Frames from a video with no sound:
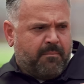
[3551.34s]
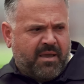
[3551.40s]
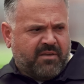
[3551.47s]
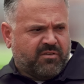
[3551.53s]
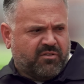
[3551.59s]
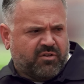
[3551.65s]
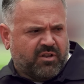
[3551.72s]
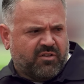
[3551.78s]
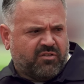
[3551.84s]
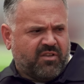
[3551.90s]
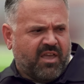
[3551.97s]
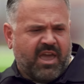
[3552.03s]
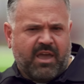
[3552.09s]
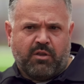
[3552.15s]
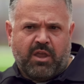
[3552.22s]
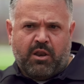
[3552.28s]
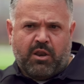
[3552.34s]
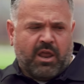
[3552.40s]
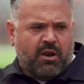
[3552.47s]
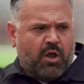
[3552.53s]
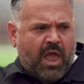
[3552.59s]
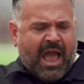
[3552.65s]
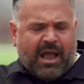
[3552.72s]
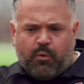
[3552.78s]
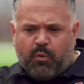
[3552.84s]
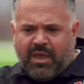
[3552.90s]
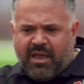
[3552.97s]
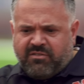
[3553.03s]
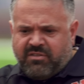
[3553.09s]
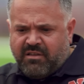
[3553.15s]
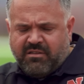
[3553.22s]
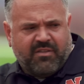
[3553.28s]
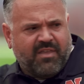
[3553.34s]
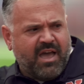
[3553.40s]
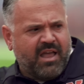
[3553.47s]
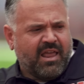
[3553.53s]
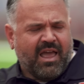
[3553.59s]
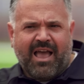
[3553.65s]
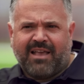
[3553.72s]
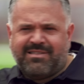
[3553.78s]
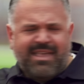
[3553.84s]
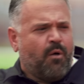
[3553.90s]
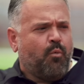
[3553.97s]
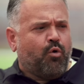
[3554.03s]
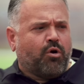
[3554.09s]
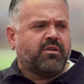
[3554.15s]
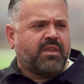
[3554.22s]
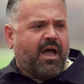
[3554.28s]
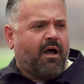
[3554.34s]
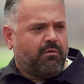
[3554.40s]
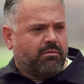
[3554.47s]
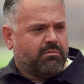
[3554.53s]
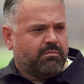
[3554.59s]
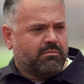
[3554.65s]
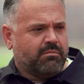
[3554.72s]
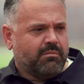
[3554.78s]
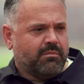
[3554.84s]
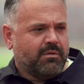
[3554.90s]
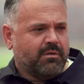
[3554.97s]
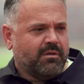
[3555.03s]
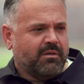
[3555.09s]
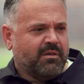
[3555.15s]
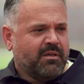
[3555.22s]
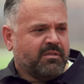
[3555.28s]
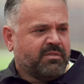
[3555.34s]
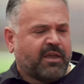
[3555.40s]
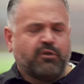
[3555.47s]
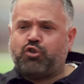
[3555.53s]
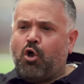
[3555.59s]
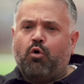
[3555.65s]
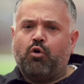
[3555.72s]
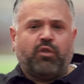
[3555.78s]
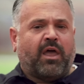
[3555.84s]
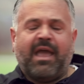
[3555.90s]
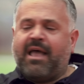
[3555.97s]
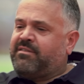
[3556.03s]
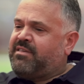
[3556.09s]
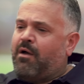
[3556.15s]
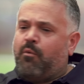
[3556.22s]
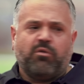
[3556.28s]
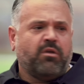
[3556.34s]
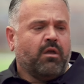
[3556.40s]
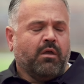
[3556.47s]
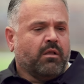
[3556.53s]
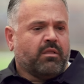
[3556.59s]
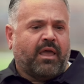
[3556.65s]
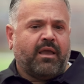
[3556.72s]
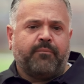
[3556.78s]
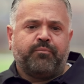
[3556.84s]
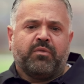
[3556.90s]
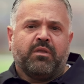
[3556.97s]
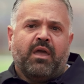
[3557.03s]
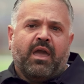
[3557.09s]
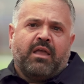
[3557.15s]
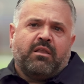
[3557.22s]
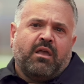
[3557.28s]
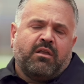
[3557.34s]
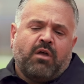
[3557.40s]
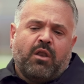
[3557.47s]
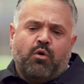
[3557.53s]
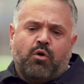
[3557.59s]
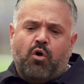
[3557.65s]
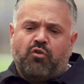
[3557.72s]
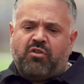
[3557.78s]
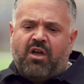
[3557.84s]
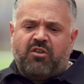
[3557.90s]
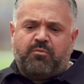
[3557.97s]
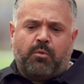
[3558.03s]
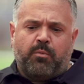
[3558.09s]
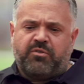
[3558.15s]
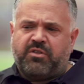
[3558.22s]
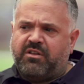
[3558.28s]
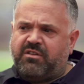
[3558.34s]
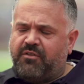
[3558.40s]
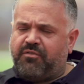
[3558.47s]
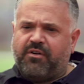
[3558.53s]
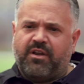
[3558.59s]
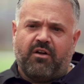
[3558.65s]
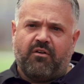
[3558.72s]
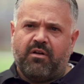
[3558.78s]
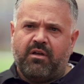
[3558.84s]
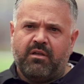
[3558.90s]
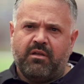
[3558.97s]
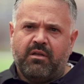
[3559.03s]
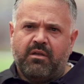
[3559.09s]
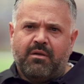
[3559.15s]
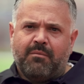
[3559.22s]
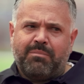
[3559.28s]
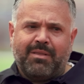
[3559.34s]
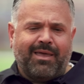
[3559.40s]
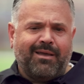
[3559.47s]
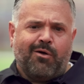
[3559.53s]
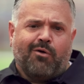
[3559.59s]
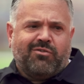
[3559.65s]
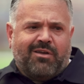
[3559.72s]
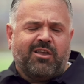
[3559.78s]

base is going to say and, and, and acquiescing to that? Has that worked out? Like, don't, like has that like? And, and I know Coach Osborne was in a different era, but like Coach